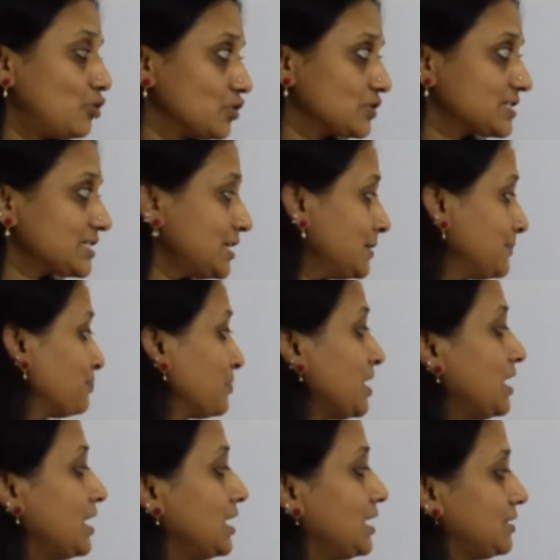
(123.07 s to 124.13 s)
oxide.
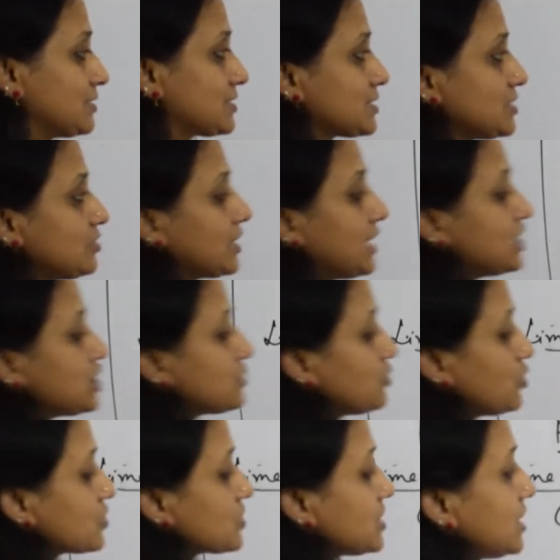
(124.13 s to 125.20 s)
This is your calcium
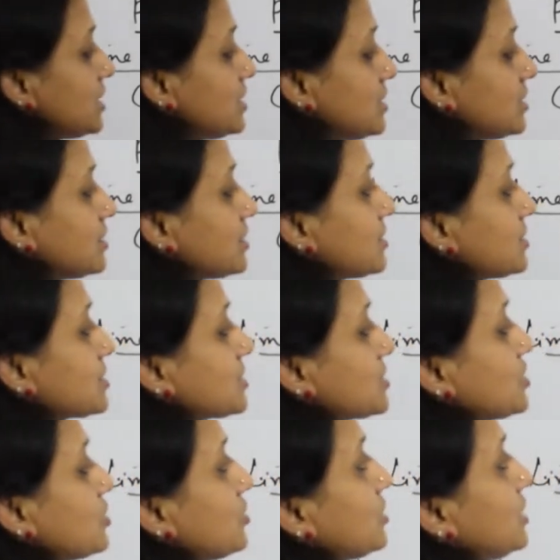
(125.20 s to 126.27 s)
oxide. This is
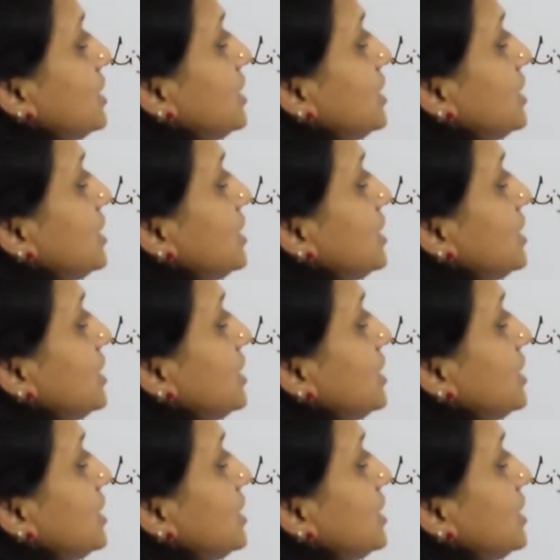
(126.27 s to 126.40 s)
your